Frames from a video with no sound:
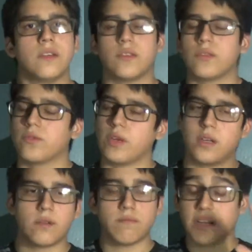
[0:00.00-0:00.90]
just
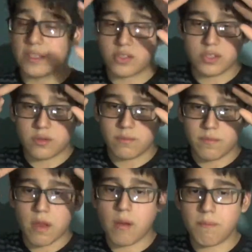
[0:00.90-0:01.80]
trying to just
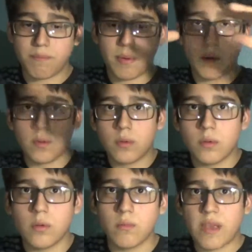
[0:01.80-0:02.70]

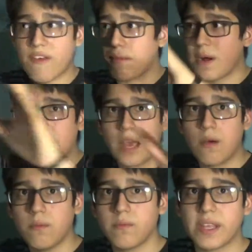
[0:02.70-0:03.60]
bubble everybody
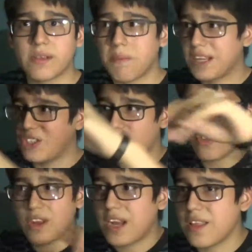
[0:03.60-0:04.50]
out, like make
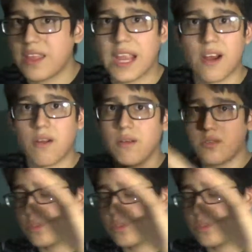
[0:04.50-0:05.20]
sure they're not there.